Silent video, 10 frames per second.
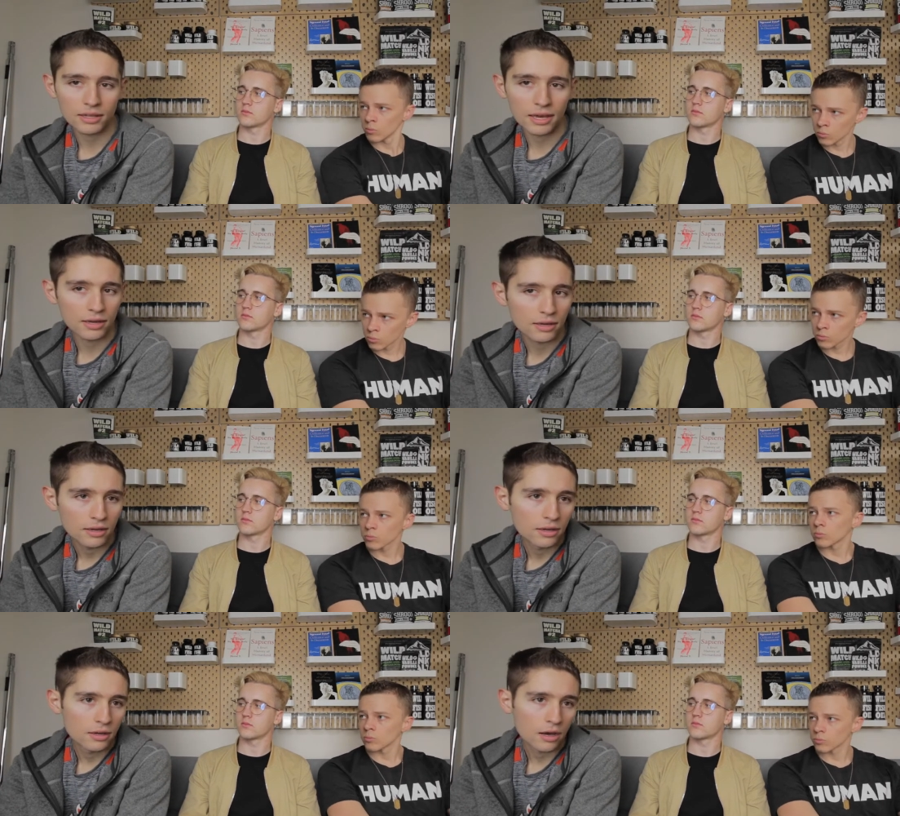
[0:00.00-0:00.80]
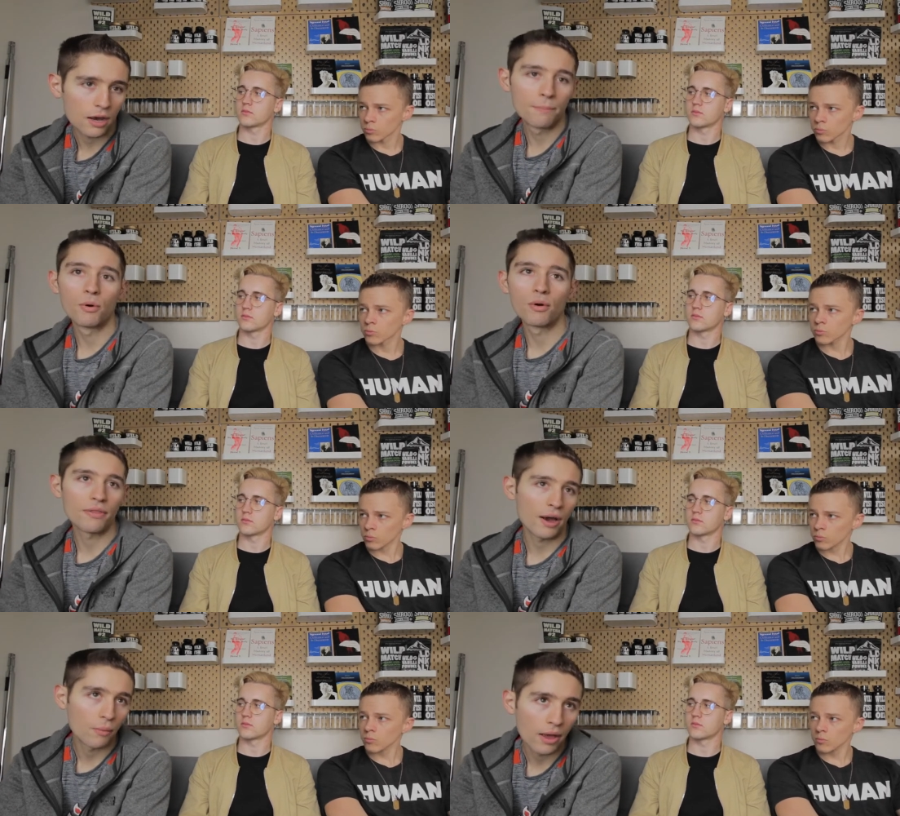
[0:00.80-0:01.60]
Speaker 1: like I'm born
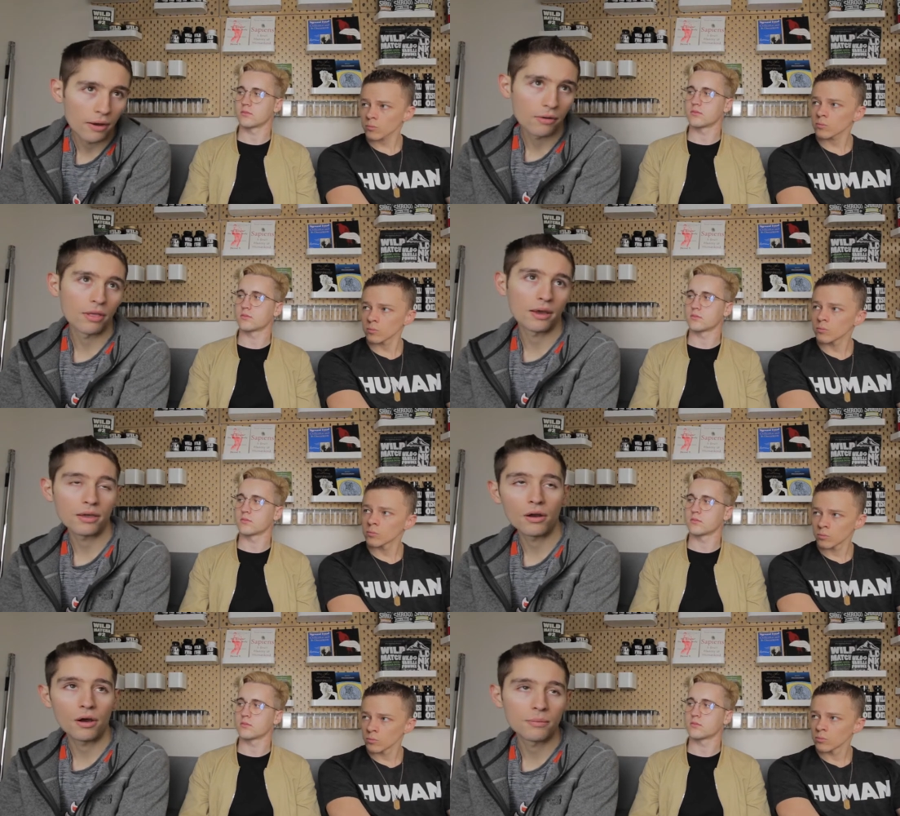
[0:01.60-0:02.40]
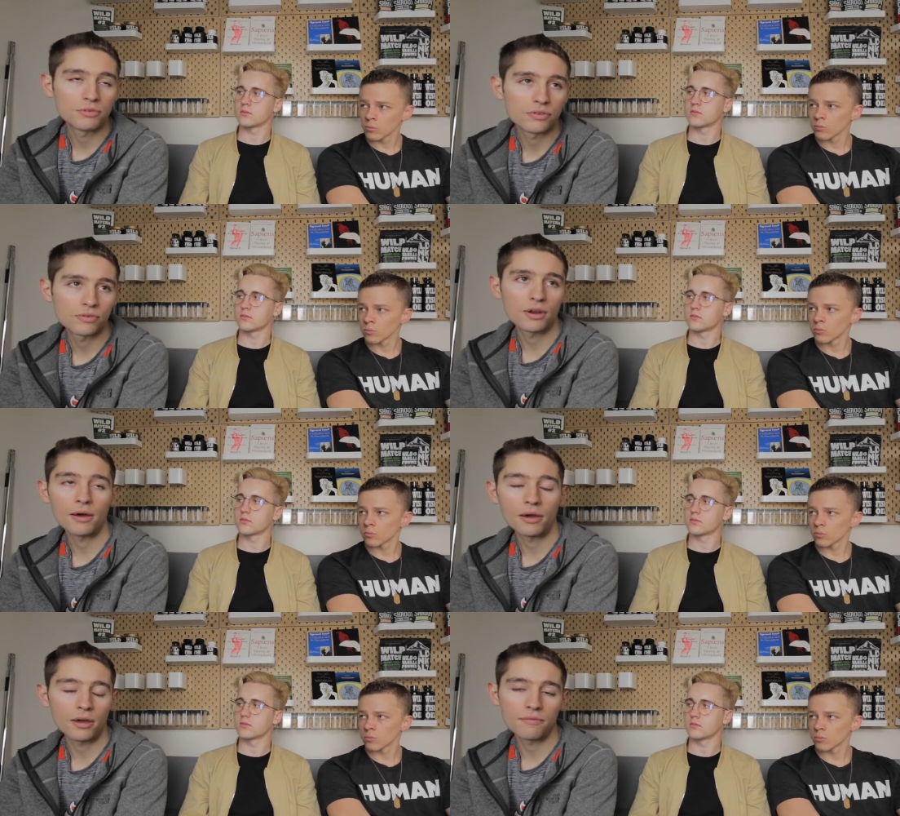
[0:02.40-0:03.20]
that way, or like you know, I'm just
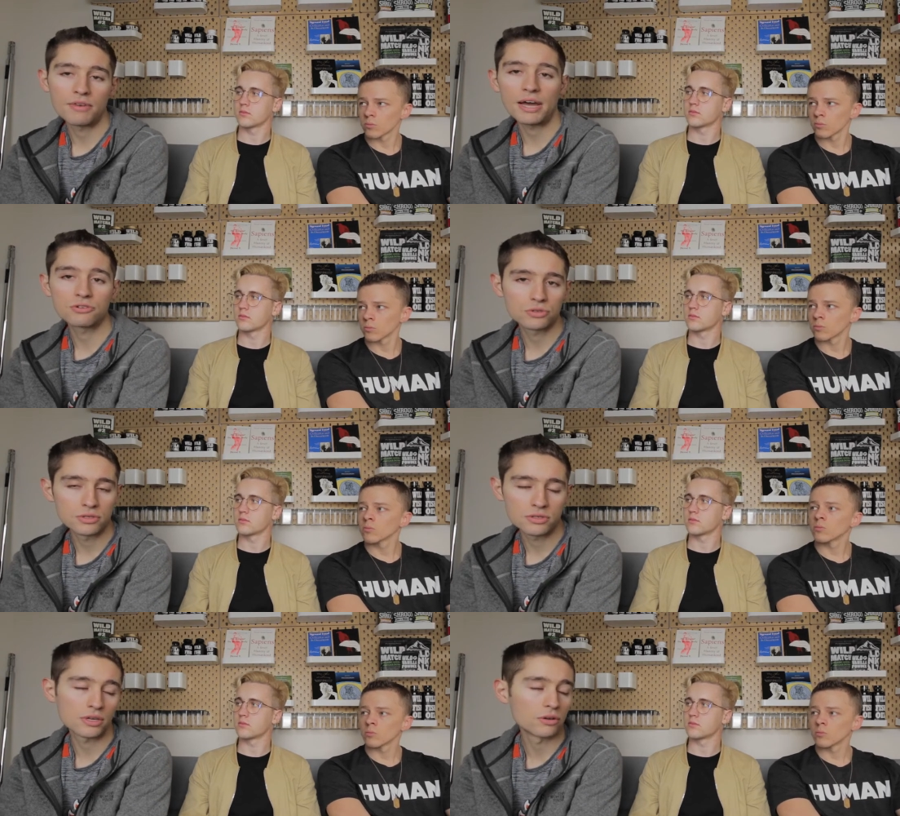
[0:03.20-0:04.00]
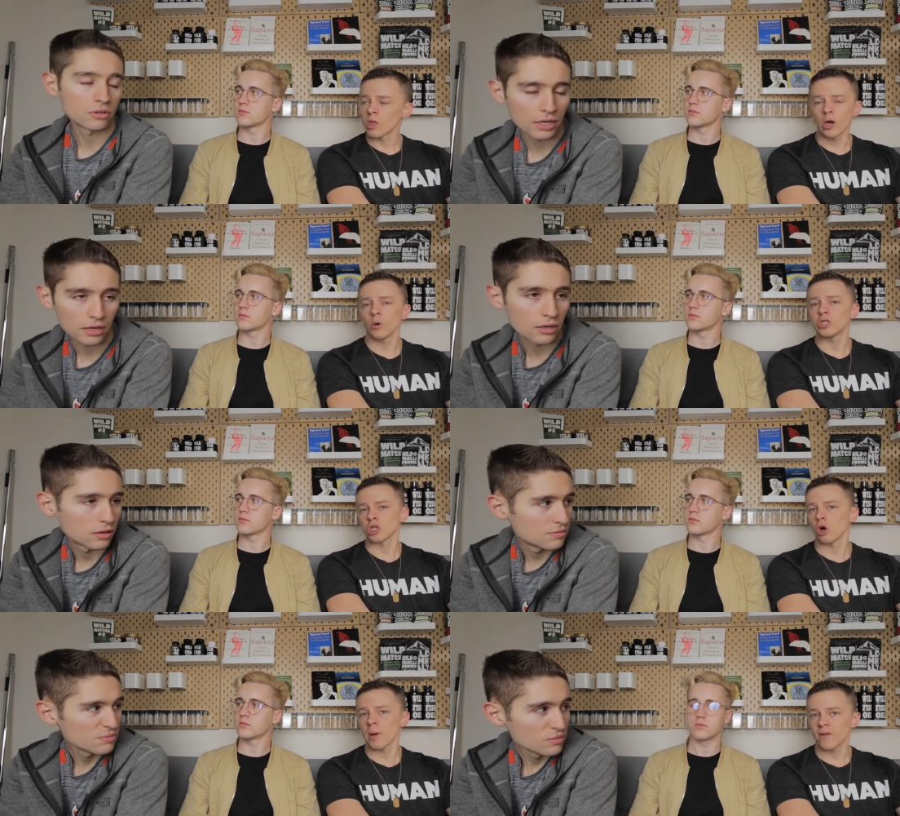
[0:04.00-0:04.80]
I, I'm naturally skilled. They like, always
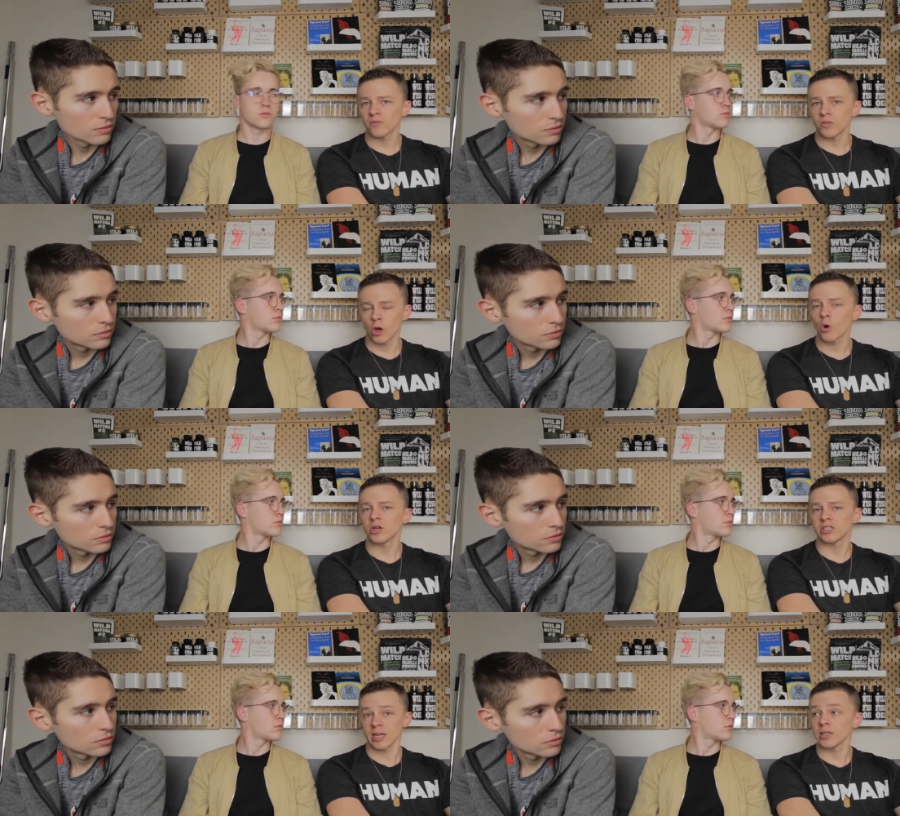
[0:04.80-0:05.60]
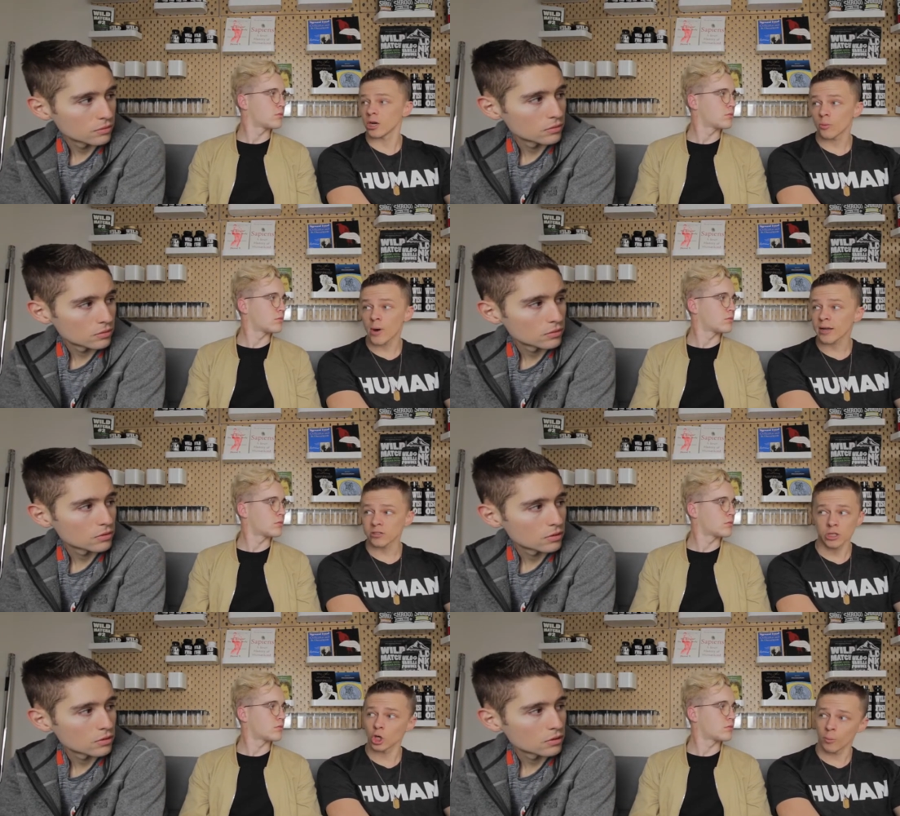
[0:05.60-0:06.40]
show
Speaker 2: up after. They always stay later at practice.
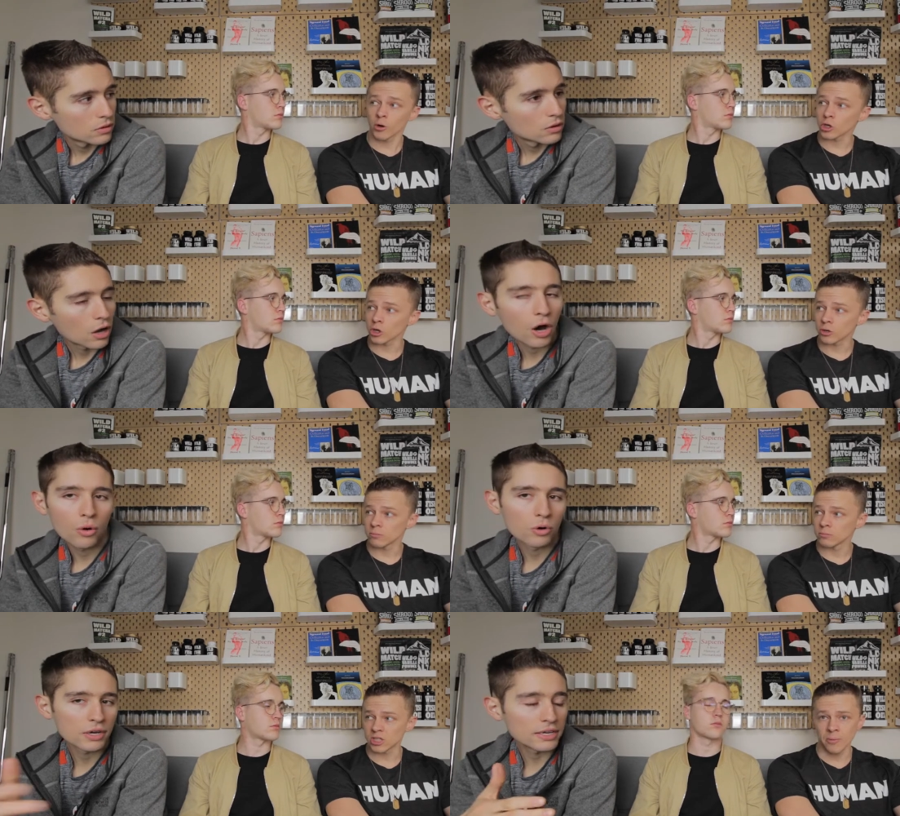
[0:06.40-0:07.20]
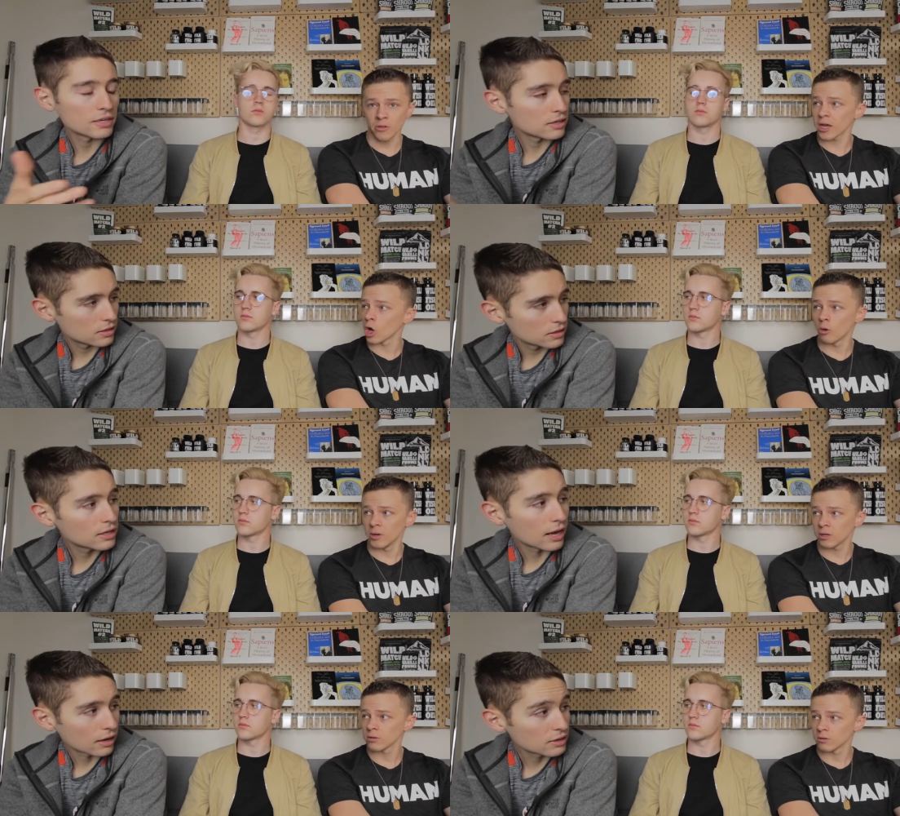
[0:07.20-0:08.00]
They show up earlier. Oh well, they do like Kobe.
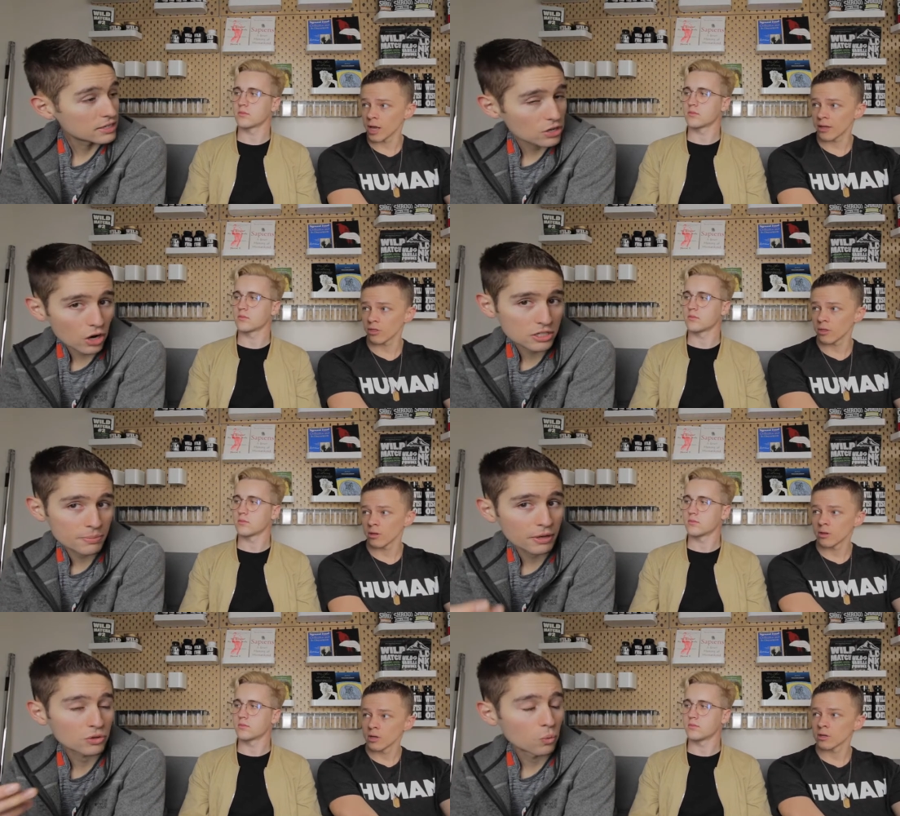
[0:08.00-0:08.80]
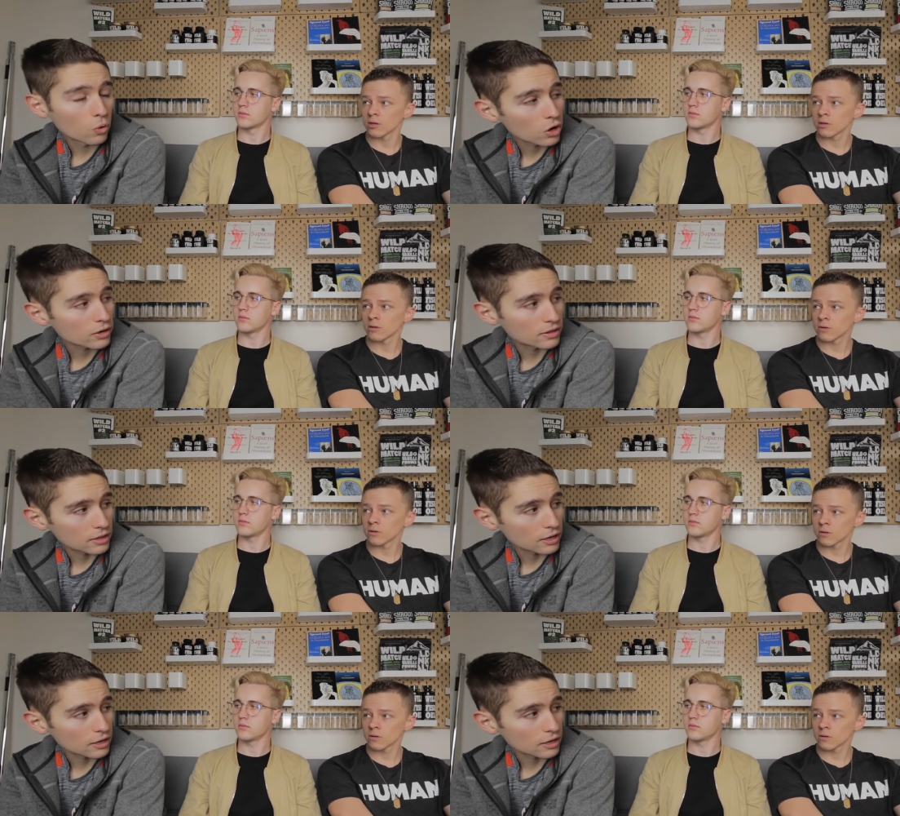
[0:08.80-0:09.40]
Yeah, he like, talks
Speaker 1: about the work that